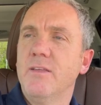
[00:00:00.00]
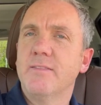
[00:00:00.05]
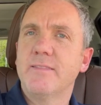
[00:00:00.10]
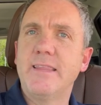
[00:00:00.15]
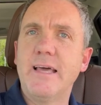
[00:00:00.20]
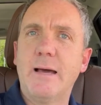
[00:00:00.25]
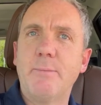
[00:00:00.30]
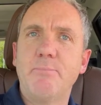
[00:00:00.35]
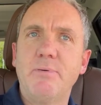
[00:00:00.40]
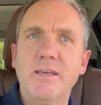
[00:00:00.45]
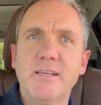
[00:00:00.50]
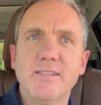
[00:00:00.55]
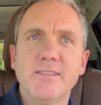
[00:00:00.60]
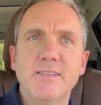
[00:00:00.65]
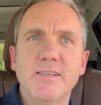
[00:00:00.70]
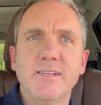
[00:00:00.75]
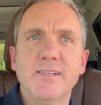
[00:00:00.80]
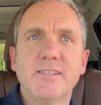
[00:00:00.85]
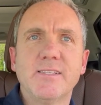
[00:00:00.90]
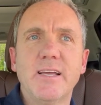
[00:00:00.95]
that
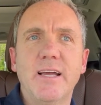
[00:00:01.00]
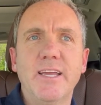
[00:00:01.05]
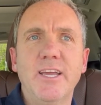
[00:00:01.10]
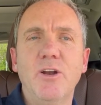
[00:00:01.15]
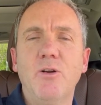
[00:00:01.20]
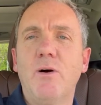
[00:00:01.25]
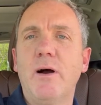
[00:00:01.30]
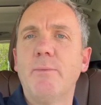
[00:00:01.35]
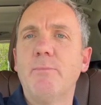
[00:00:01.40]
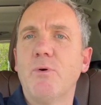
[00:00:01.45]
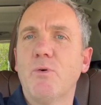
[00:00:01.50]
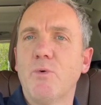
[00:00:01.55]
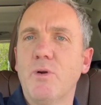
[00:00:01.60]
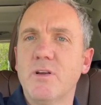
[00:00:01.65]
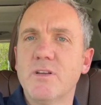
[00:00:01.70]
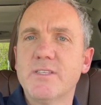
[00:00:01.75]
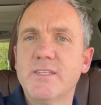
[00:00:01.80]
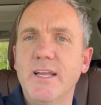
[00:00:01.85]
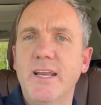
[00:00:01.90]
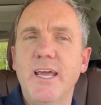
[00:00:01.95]
business. You know, I'm a real
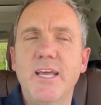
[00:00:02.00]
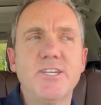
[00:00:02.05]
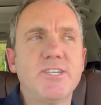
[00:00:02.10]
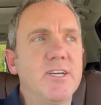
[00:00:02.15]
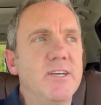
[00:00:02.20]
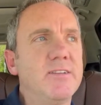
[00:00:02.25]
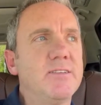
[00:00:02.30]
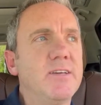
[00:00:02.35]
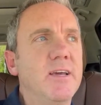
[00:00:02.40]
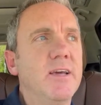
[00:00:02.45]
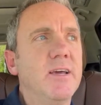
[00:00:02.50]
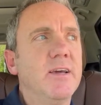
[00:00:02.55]
estate agent.